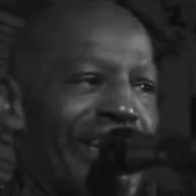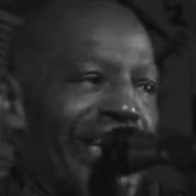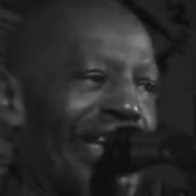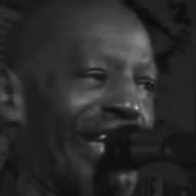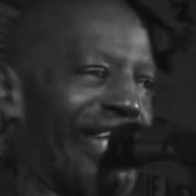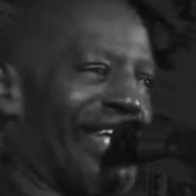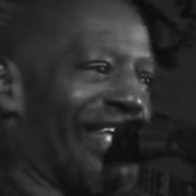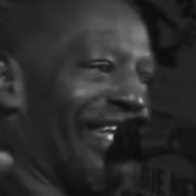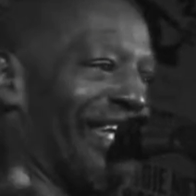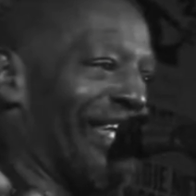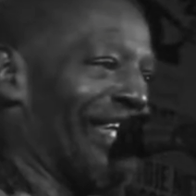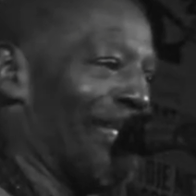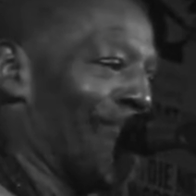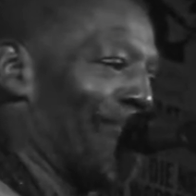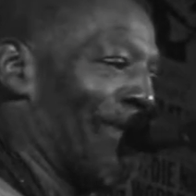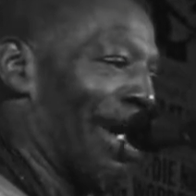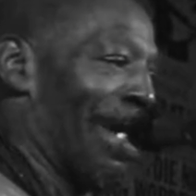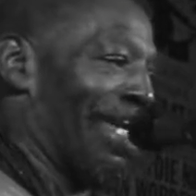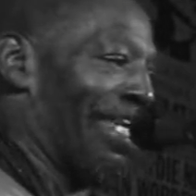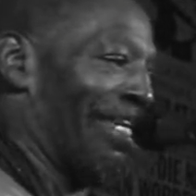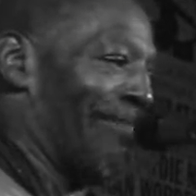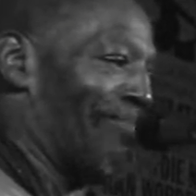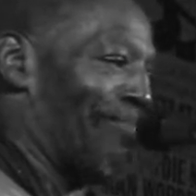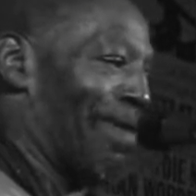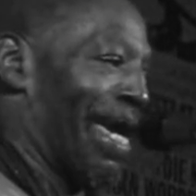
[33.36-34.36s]
hitting
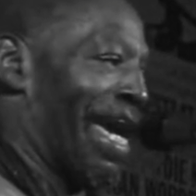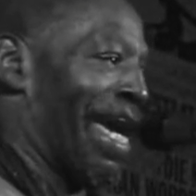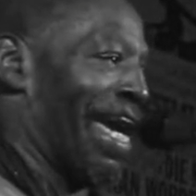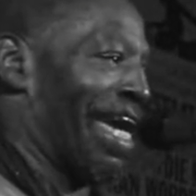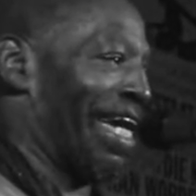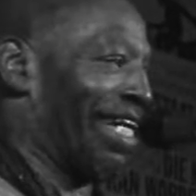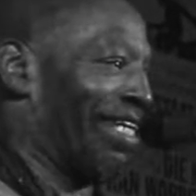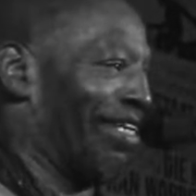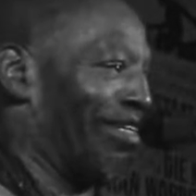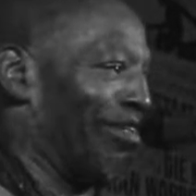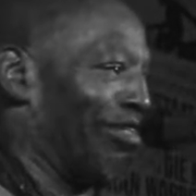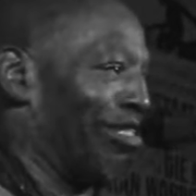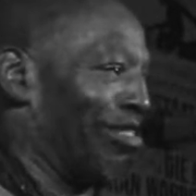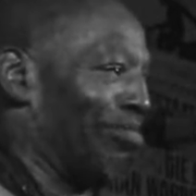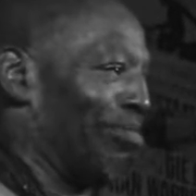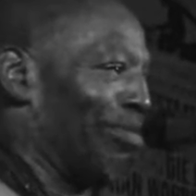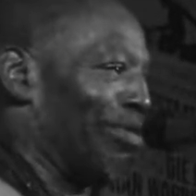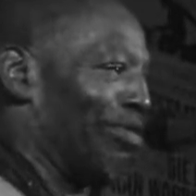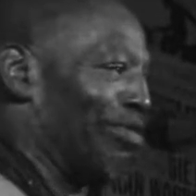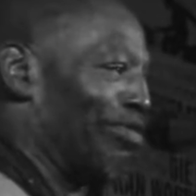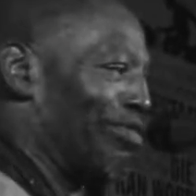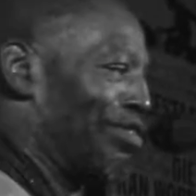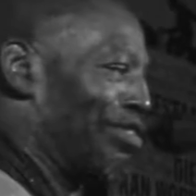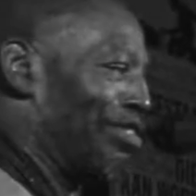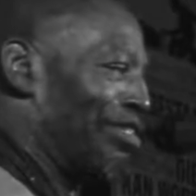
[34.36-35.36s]
anybody back. You're
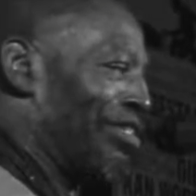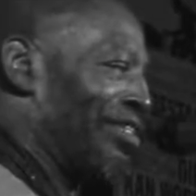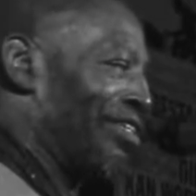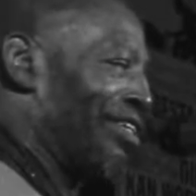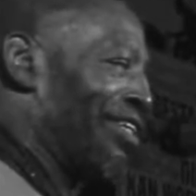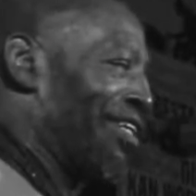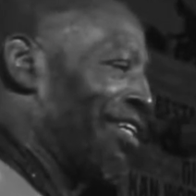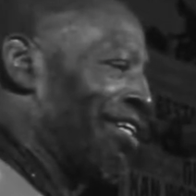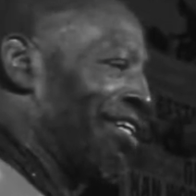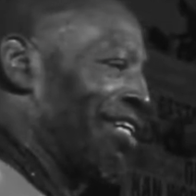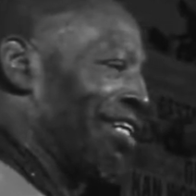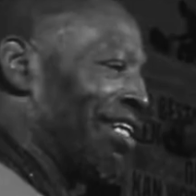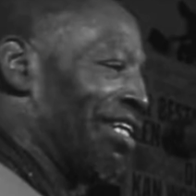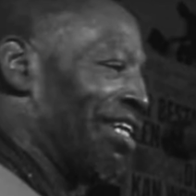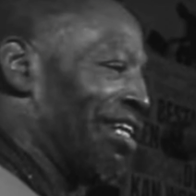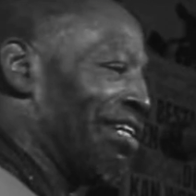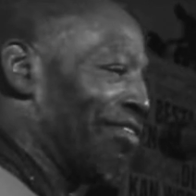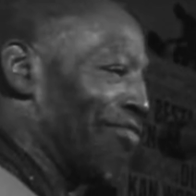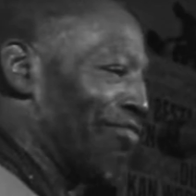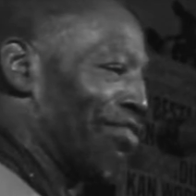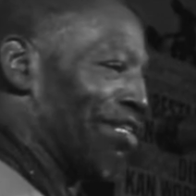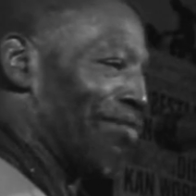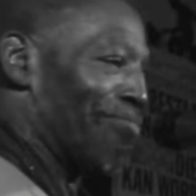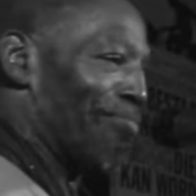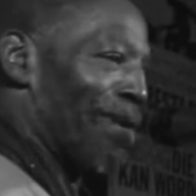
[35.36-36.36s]
supposed to
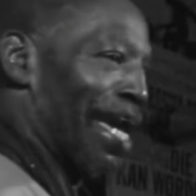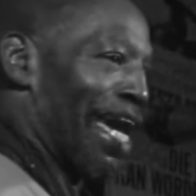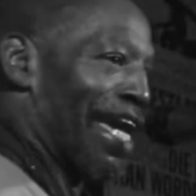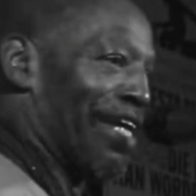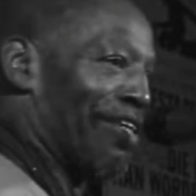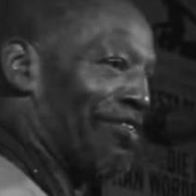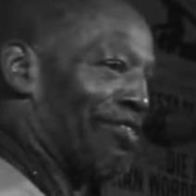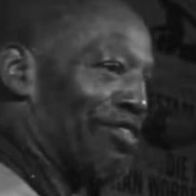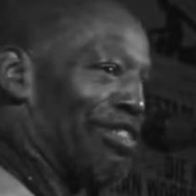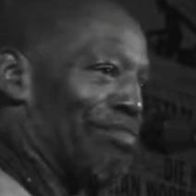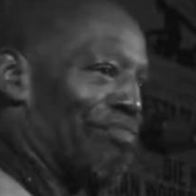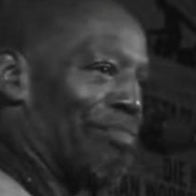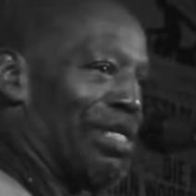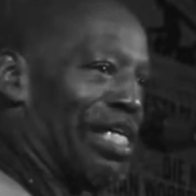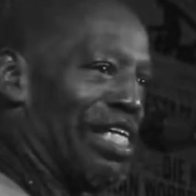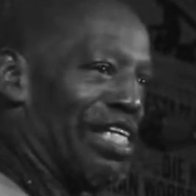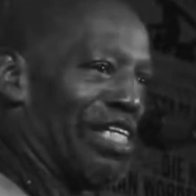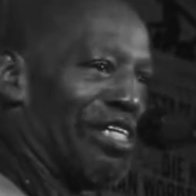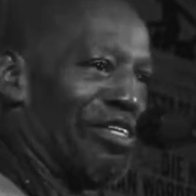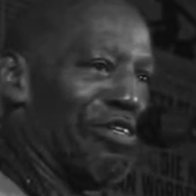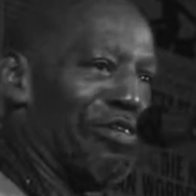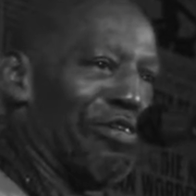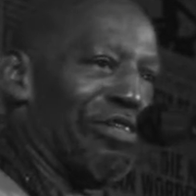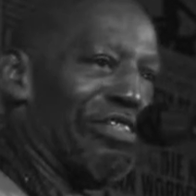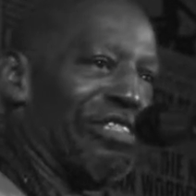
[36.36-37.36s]
love the man who's
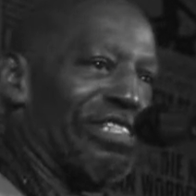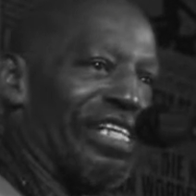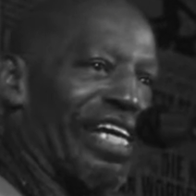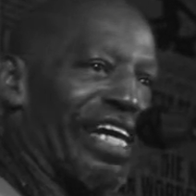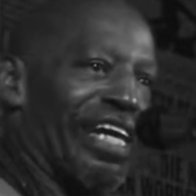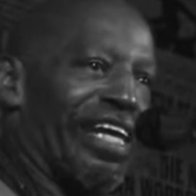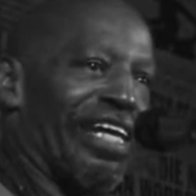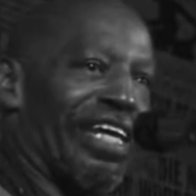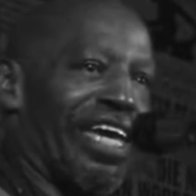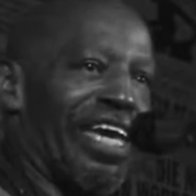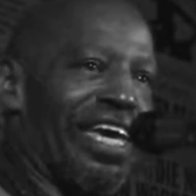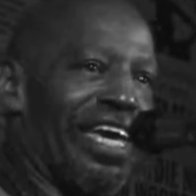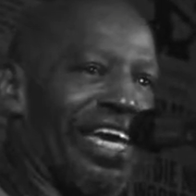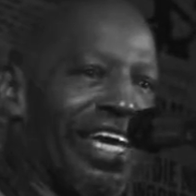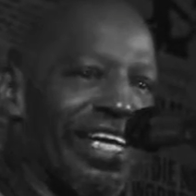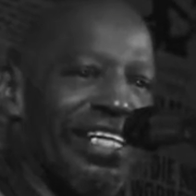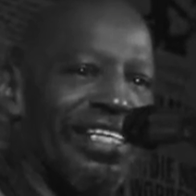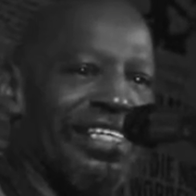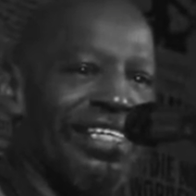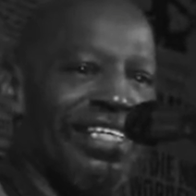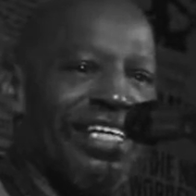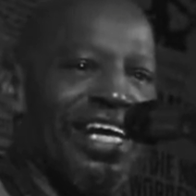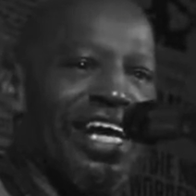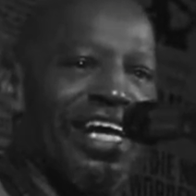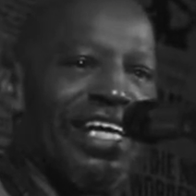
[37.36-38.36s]
beating you on your head
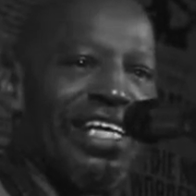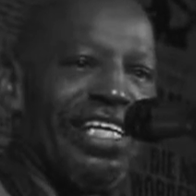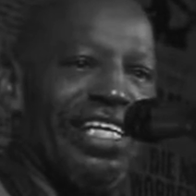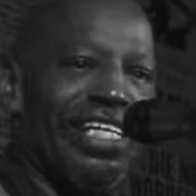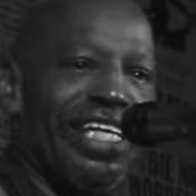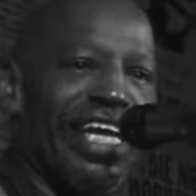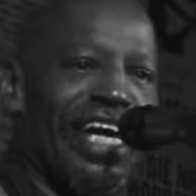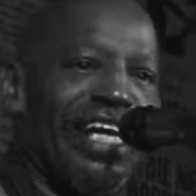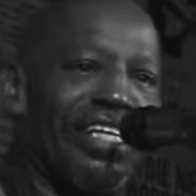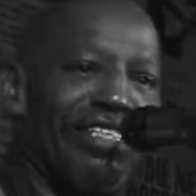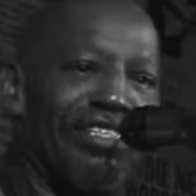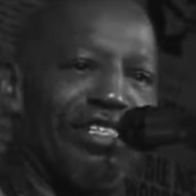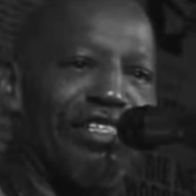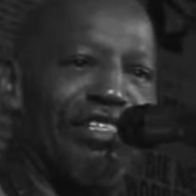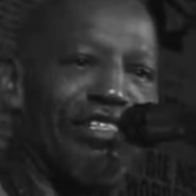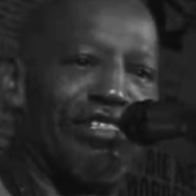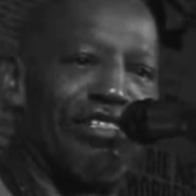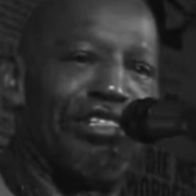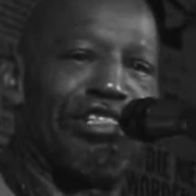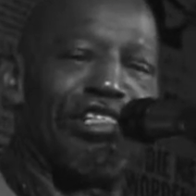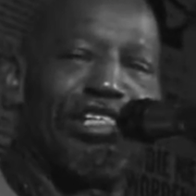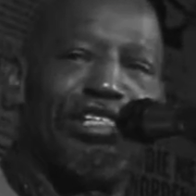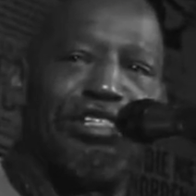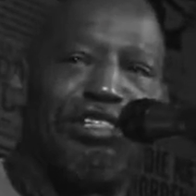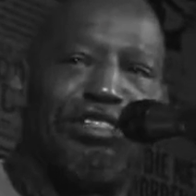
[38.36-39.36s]
and knocking down your
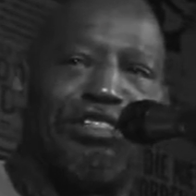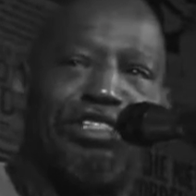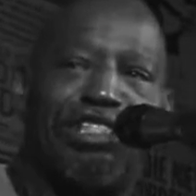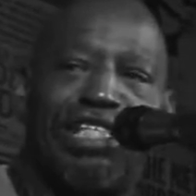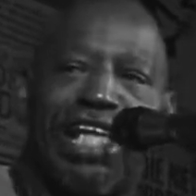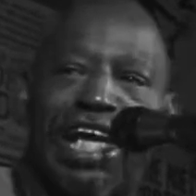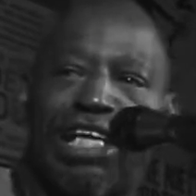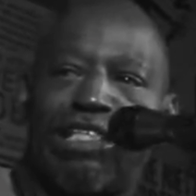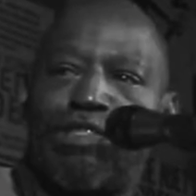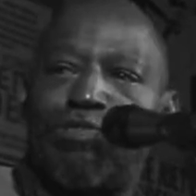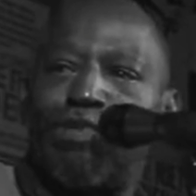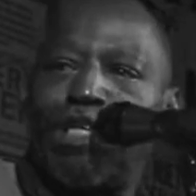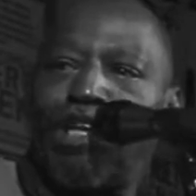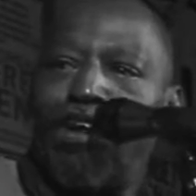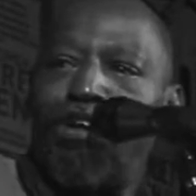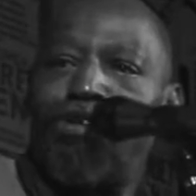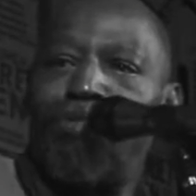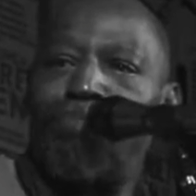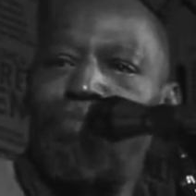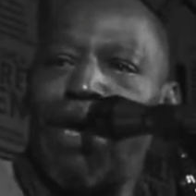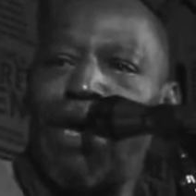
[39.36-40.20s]
church. That's what old